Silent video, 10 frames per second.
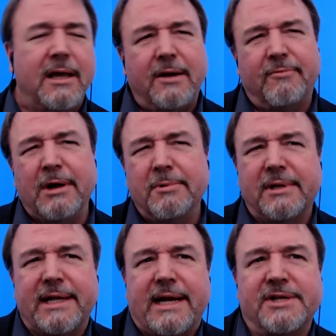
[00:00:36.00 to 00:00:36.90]

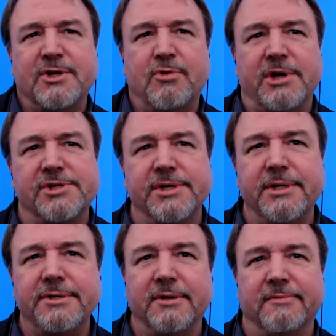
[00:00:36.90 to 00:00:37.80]
Frequently asked
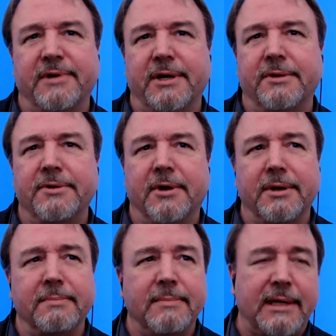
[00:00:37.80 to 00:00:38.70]
questions are found
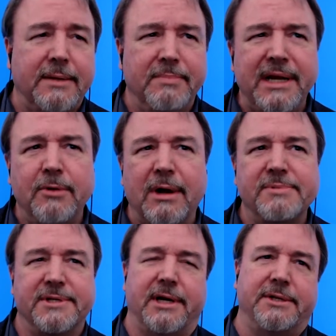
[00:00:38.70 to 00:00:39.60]
on many
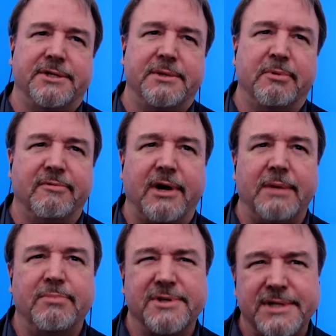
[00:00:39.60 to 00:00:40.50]
websites to
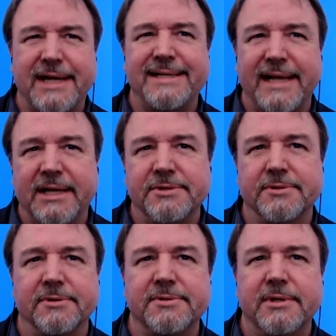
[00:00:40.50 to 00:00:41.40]
provide precise
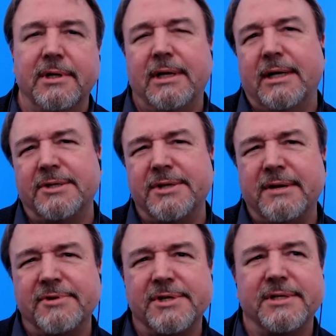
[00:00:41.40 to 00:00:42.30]
answers instead
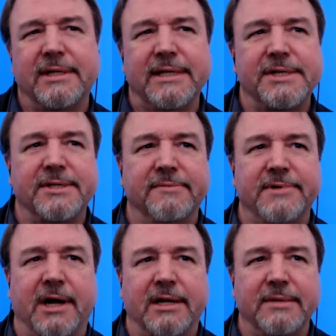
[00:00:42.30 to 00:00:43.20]
of just a list of
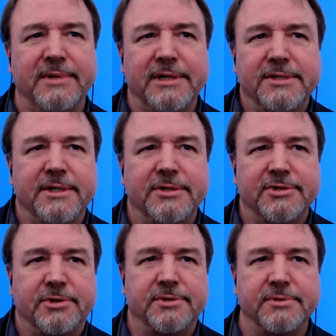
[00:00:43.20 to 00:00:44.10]
documents and
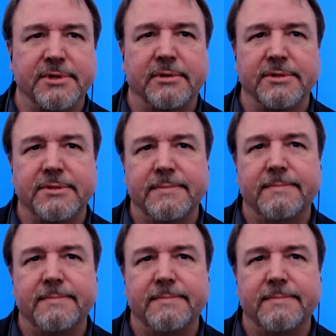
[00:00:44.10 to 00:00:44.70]
search results.